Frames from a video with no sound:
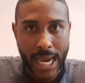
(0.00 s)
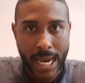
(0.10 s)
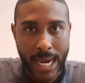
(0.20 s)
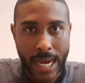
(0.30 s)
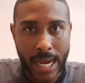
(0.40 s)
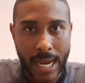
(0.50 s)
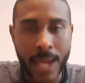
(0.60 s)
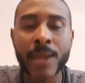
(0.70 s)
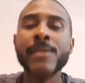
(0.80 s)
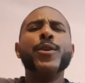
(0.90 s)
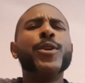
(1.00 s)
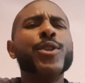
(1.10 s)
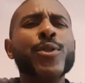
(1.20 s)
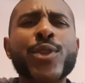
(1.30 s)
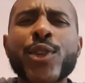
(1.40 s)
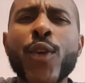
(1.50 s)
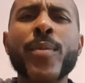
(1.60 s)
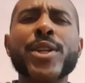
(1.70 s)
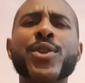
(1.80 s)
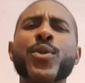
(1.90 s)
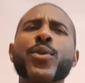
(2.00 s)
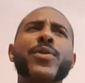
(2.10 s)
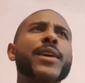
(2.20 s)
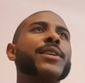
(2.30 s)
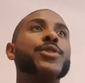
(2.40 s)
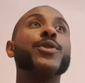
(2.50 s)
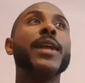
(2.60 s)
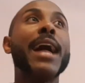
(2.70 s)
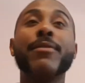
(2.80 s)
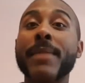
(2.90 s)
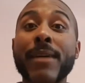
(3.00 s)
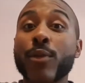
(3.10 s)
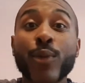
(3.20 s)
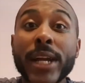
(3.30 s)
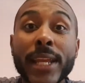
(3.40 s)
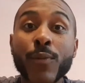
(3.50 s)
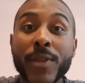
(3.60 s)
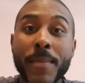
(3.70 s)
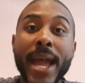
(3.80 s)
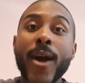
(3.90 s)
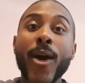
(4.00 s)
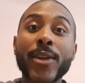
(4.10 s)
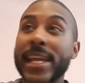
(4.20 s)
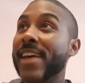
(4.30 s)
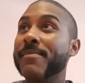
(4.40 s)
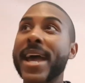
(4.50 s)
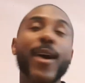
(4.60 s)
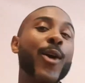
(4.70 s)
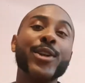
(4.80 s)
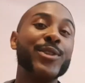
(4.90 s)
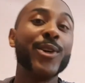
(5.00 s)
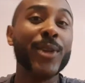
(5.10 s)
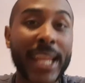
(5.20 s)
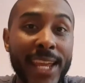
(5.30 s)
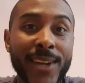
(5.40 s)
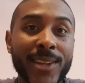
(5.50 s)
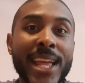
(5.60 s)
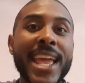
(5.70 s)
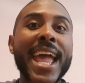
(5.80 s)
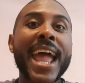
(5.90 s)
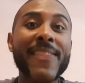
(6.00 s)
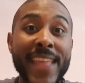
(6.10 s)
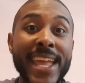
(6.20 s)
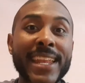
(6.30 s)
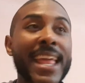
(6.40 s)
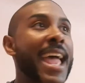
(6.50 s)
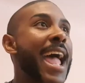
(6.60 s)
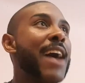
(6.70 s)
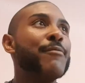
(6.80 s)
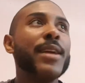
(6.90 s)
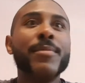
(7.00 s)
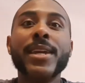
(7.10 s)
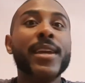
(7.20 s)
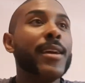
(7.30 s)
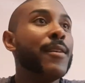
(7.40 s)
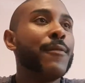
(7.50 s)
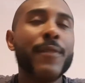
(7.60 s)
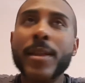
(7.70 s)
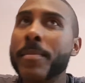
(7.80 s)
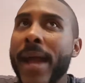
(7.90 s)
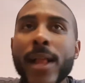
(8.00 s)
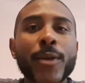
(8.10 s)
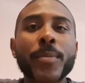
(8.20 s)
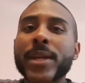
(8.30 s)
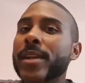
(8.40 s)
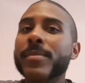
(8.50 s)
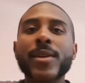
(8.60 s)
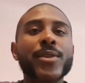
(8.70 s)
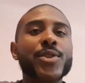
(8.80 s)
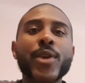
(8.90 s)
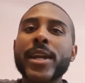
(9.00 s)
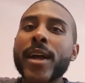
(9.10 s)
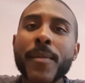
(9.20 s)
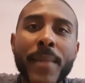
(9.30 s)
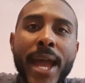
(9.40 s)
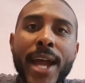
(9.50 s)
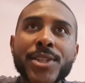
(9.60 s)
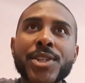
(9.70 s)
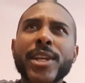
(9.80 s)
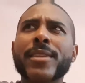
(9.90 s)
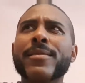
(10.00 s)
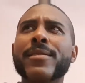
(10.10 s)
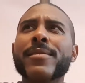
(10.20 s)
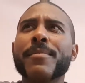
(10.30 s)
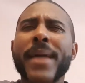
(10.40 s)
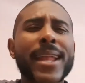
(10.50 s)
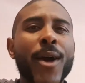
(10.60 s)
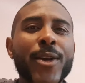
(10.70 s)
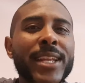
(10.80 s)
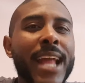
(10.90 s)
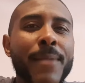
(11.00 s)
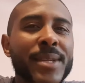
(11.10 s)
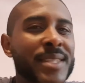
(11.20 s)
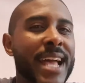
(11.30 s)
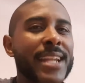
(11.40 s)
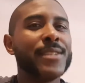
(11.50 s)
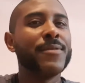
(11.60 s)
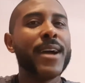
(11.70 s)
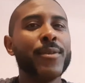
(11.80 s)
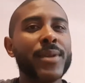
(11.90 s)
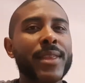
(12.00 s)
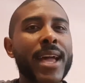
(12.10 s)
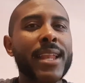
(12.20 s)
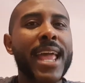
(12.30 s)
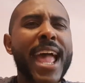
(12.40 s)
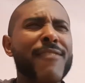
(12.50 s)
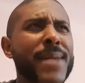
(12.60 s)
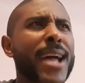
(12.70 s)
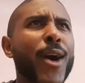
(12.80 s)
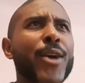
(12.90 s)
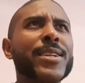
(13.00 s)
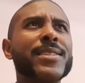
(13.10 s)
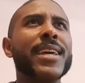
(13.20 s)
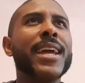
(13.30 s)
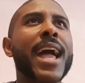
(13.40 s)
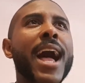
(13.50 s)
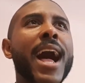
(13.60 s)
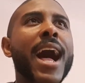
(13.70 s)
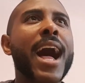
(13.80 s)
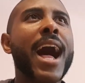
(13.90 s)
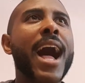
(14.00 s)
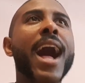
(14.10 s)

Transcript: Yeah. You could do so much cool things. You could have him have a run-in with Matt Hardy, have Matt Hardy turn heel, and then have maybe Finn Balor beat him in a straight-up match, and Matt Hardy not be satisfied with that. Have Matt Hardy say,